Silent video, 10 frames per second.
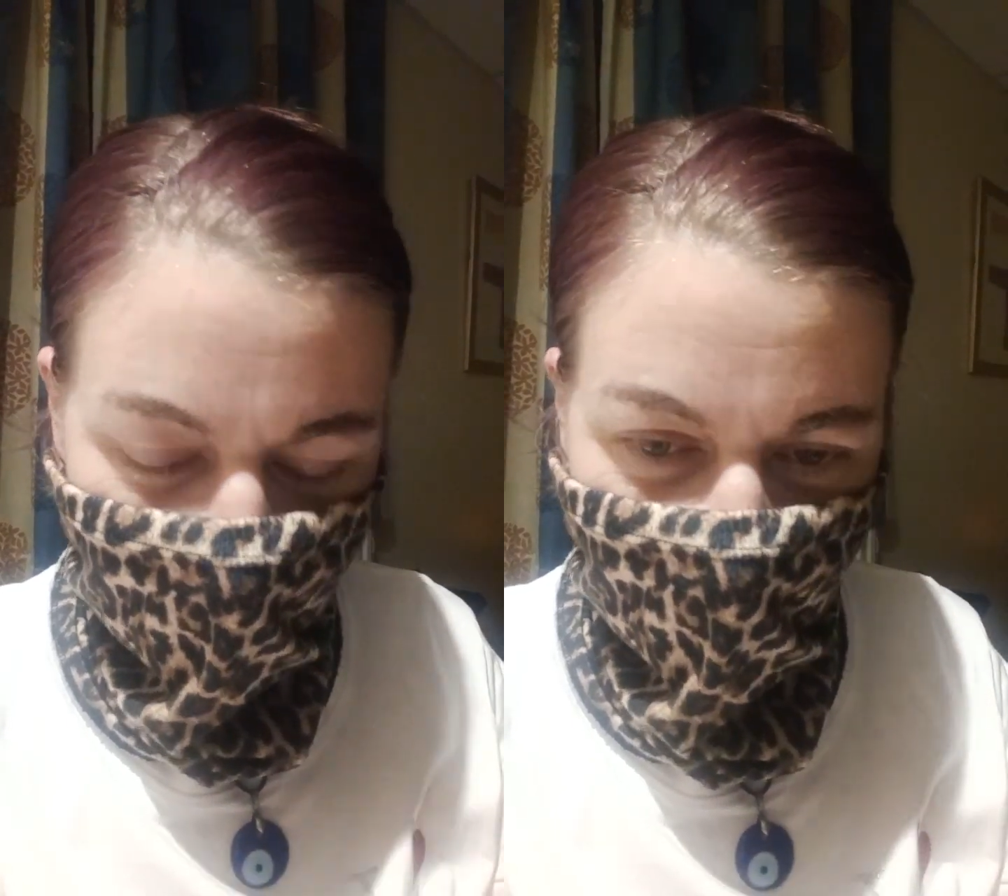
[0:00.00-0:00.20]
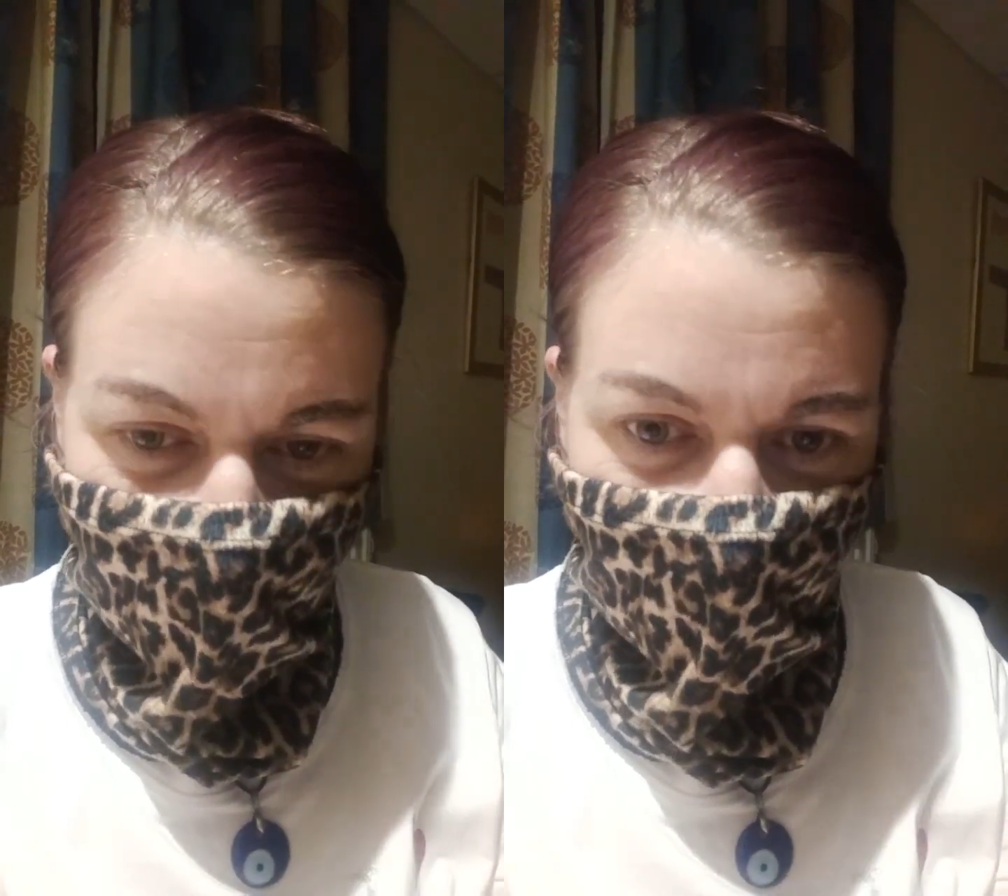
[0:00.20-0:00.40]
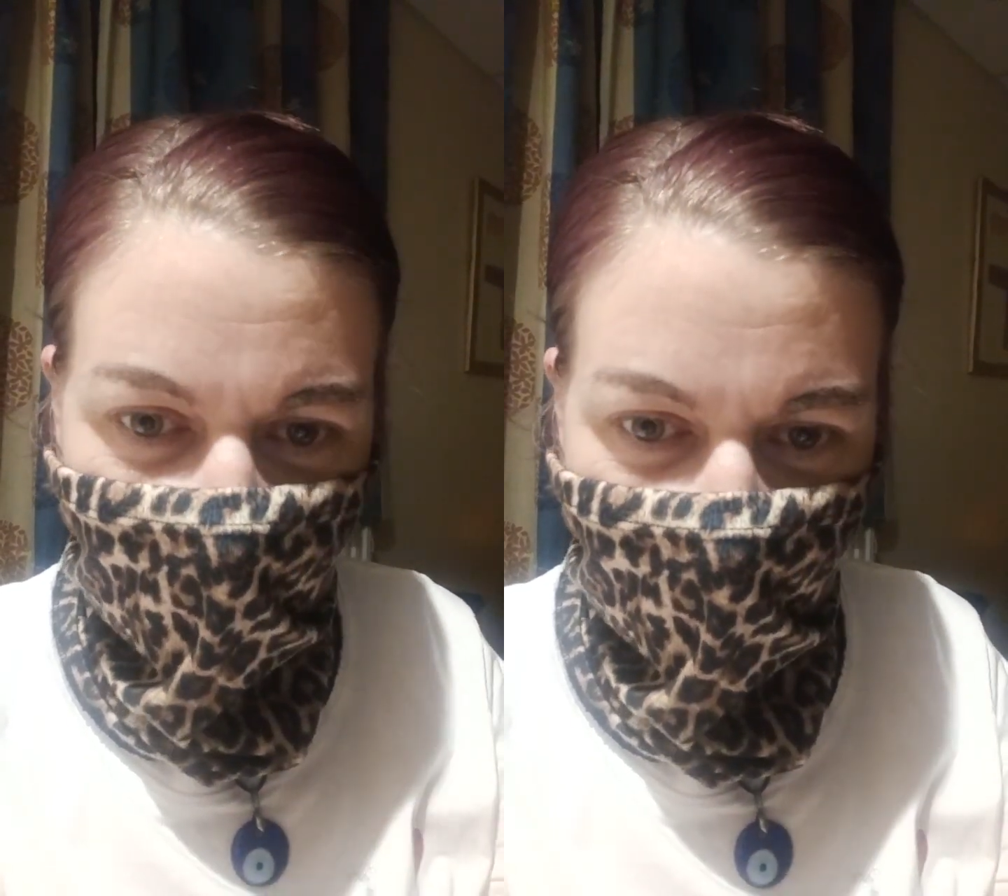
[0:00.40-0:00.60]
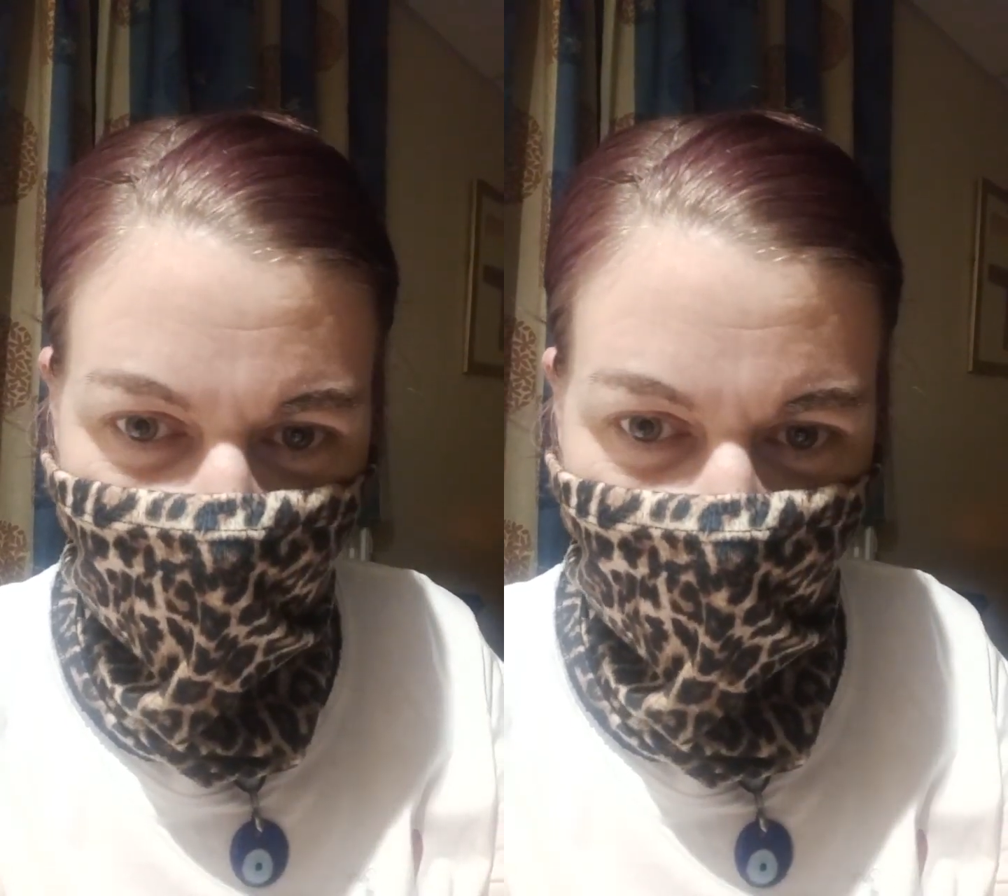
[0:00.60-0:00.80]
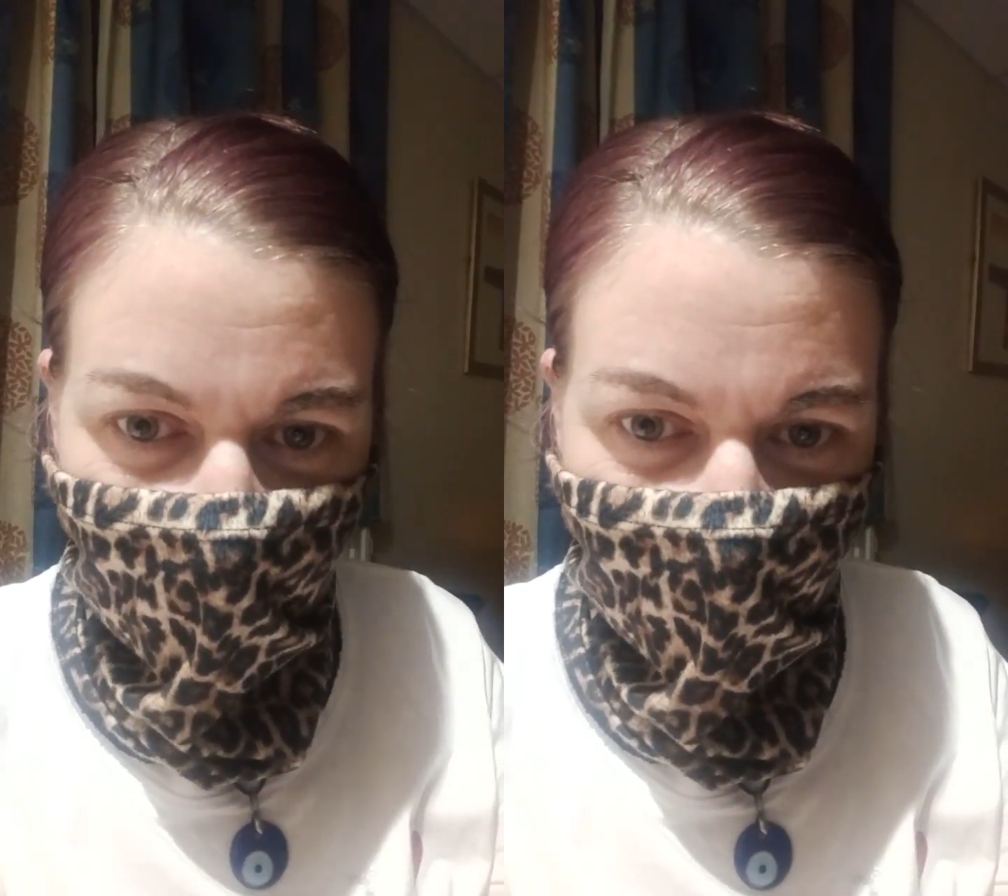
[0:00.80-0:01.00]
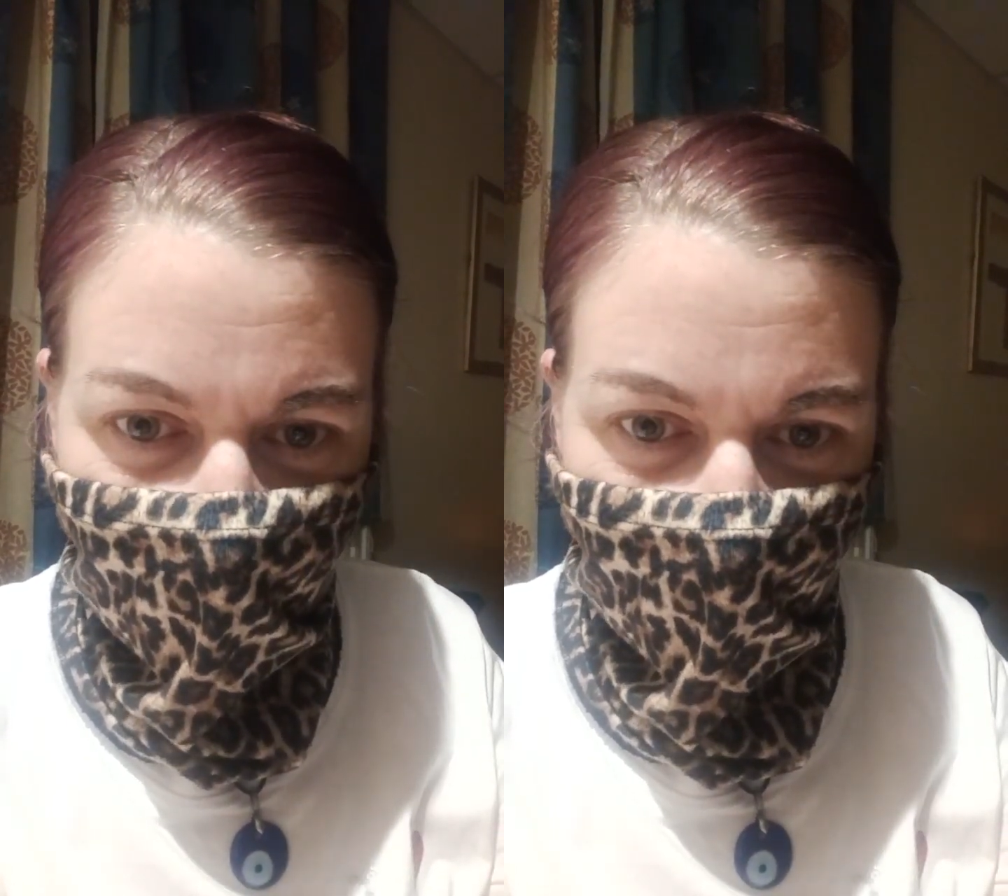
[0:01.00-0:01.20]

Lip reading: father,